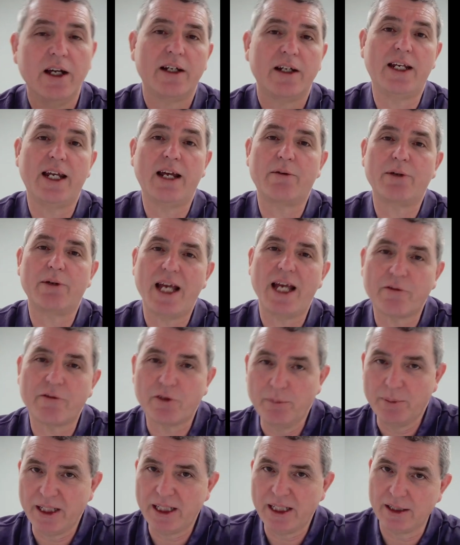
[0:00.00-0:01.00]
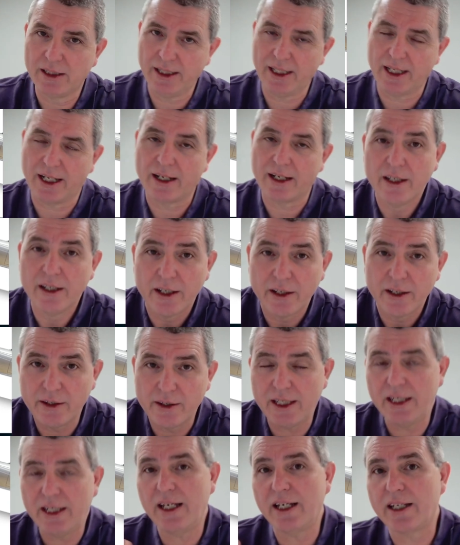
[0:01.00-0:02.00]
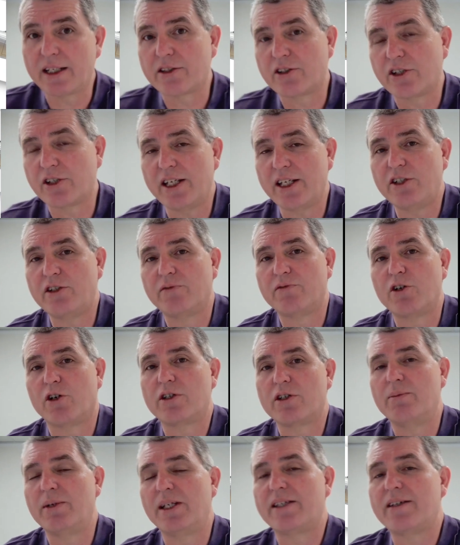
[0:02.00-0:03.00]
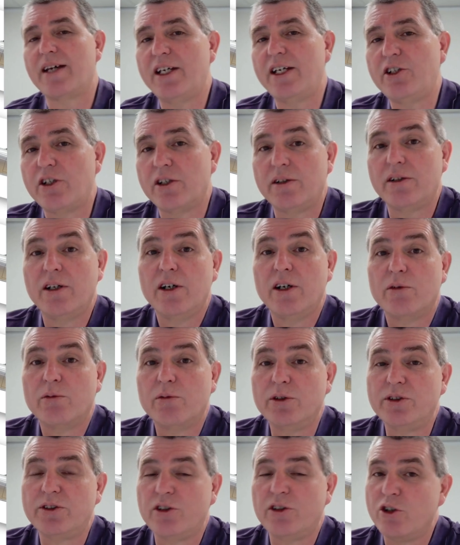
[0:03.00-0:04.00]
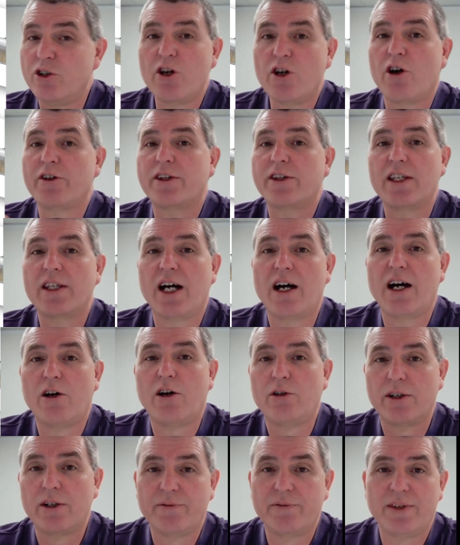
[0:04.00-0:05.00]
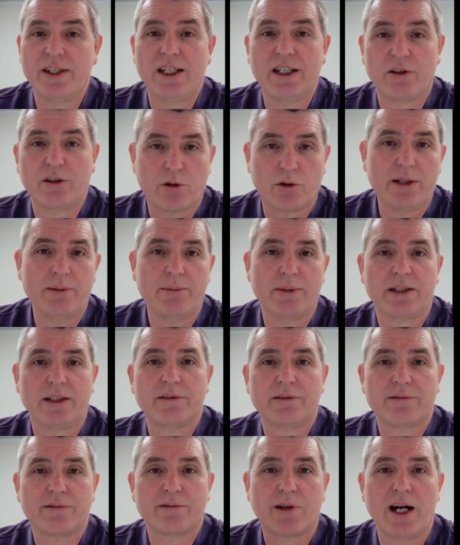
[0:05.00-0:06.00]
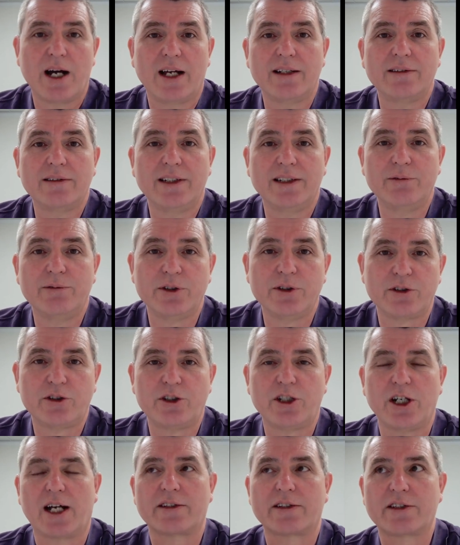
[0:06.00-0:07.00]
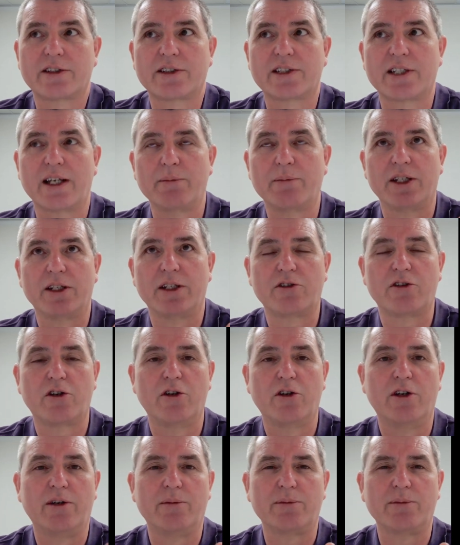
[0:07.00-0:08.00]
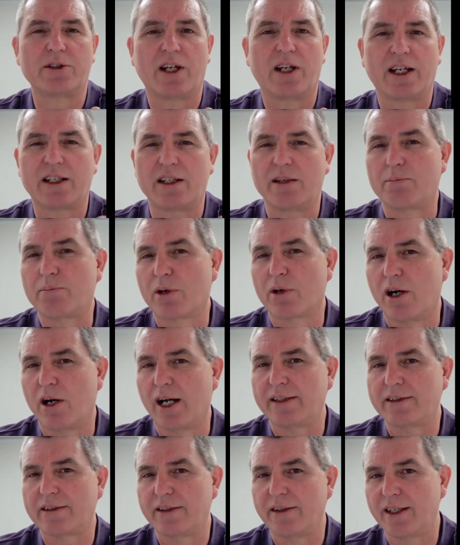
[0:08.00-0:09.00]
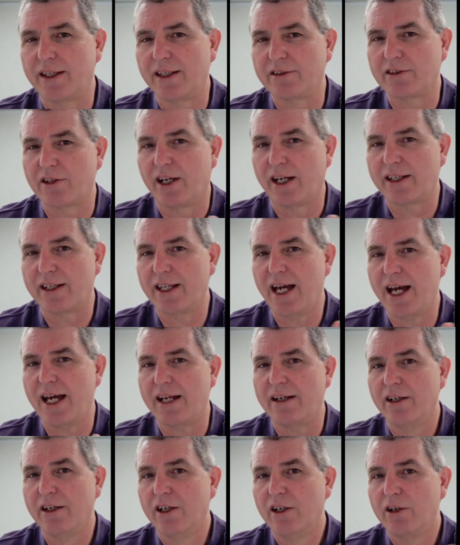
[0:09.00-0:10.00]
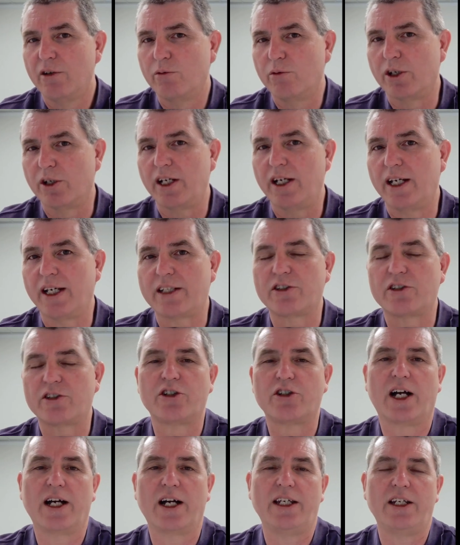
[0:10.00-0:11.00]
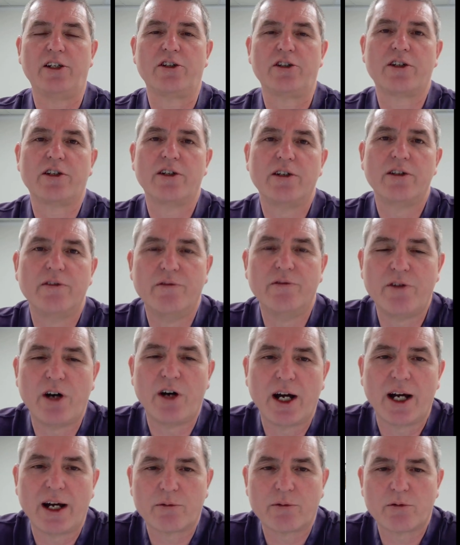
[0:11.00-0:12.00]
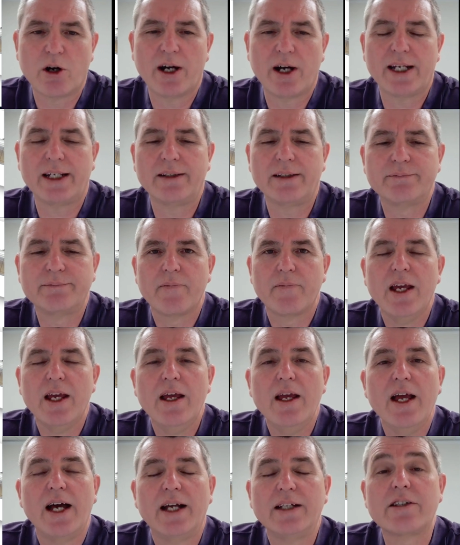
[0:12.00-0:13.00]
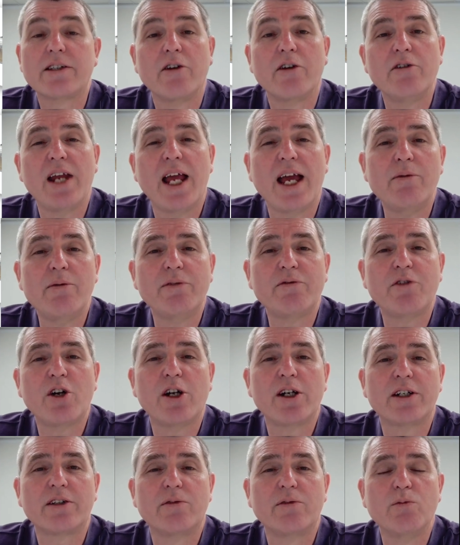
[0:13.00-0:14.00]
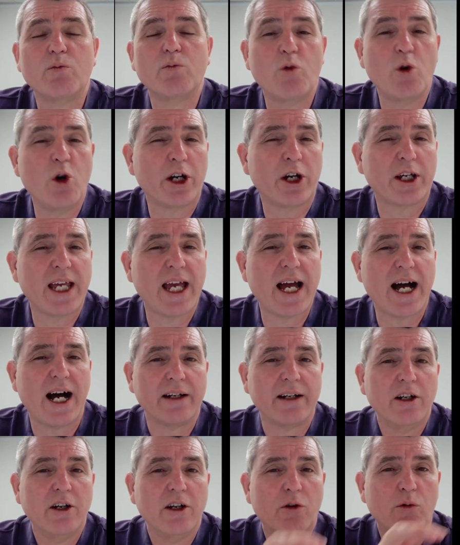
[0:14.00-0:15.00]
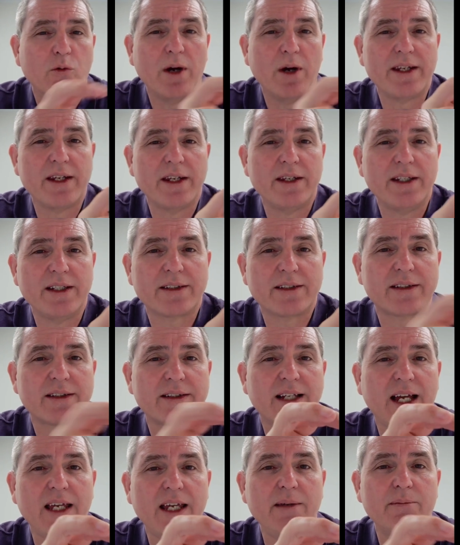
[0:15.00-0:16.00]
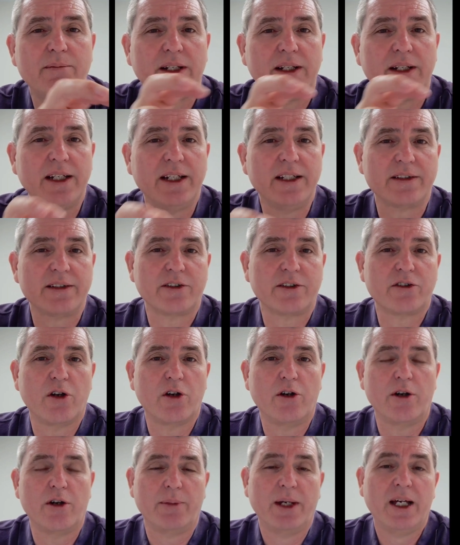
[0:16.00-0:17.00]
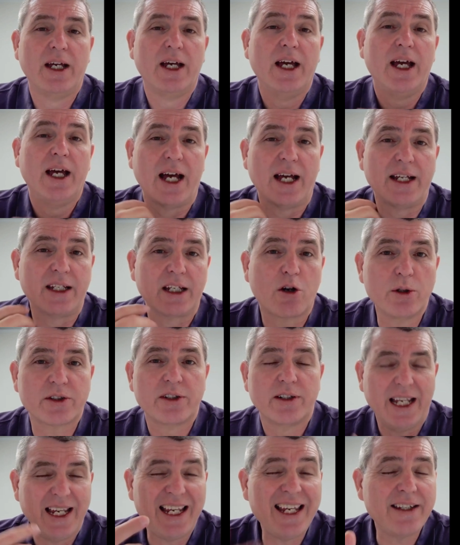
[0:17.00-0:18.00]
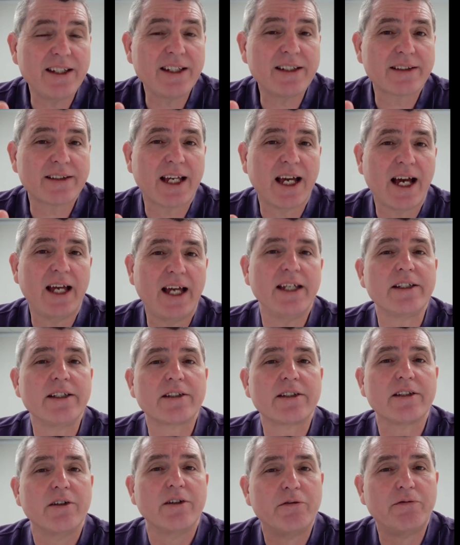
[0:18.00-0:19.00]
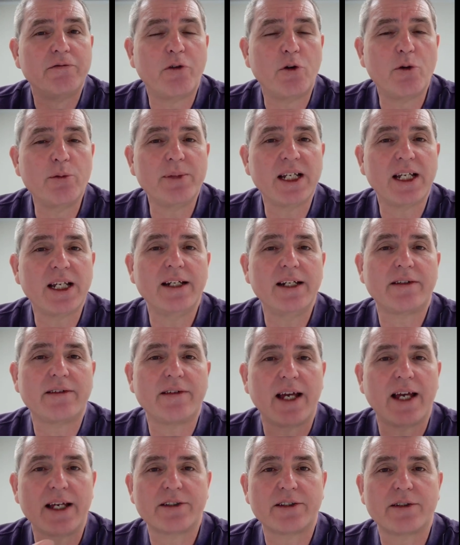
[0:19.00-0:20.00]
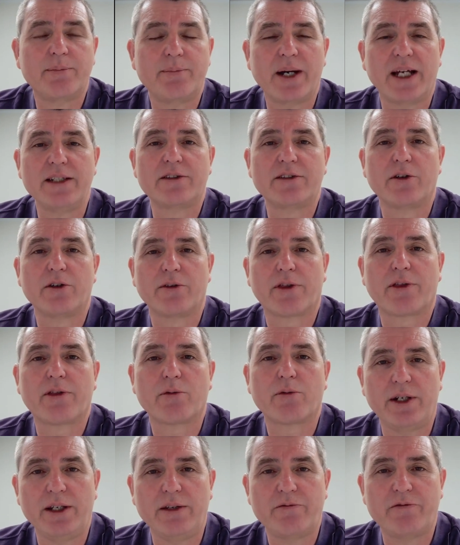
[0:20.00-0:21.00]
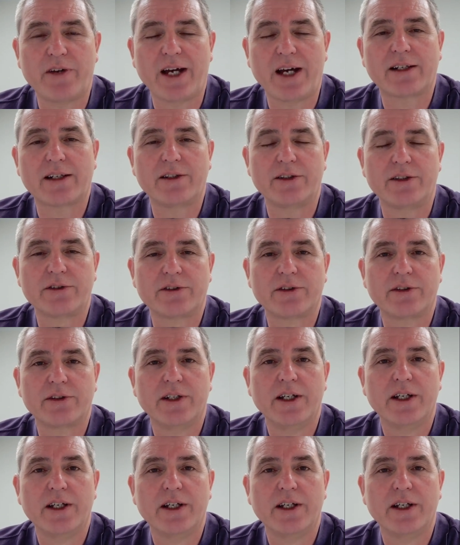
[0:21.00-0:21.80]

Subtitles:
Now, we have to be clear, the exchange of documentation was not the whole of the agreement, right? It was just some of the terms, like the price and things like that, were exchanged via writing. And so now we've got to work out whether this statement is a term. And the court in this case formulate a test based on three factors.